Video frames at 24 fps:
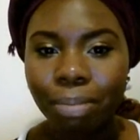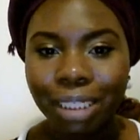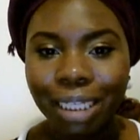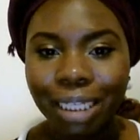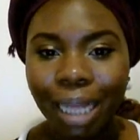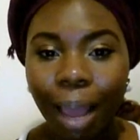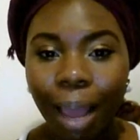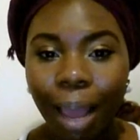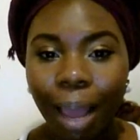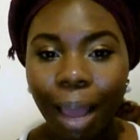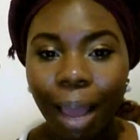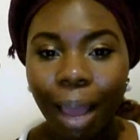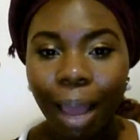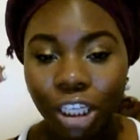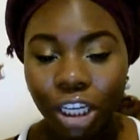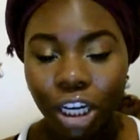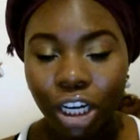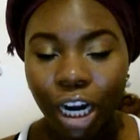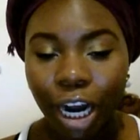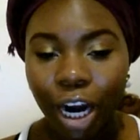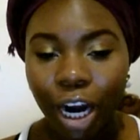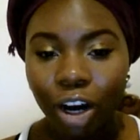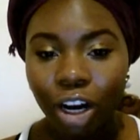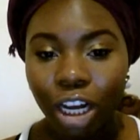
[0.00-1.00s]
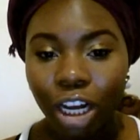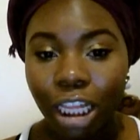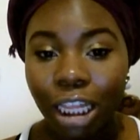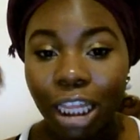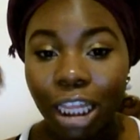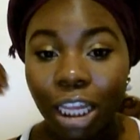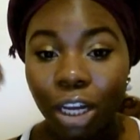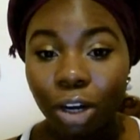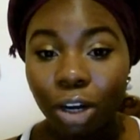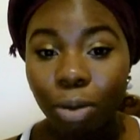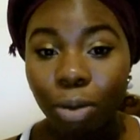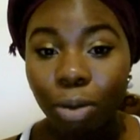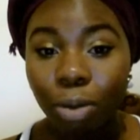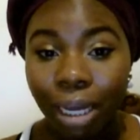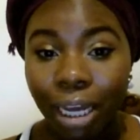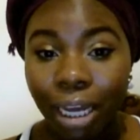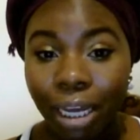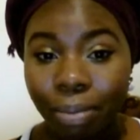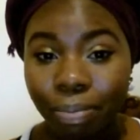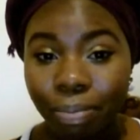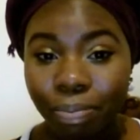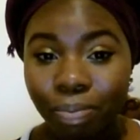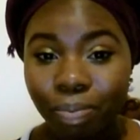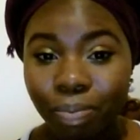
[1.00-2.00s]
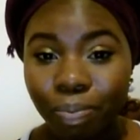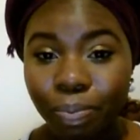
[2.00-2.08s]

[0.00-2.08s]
damaging your hair a little bit,